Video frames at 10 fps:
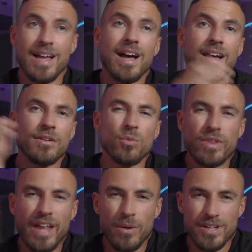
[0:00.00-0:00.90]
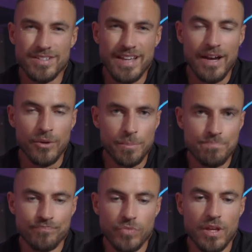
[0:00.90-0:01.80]
and without a doubt,
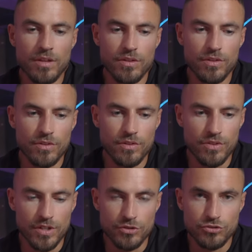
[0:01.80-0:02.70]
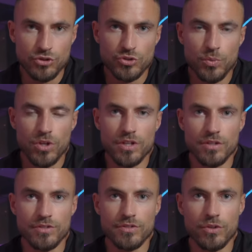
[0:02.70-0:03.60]
the construction
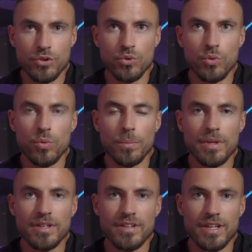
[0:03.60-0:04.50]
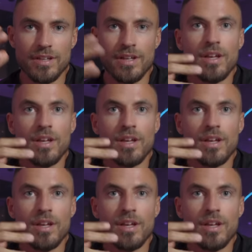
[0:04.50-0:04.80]
workers who were building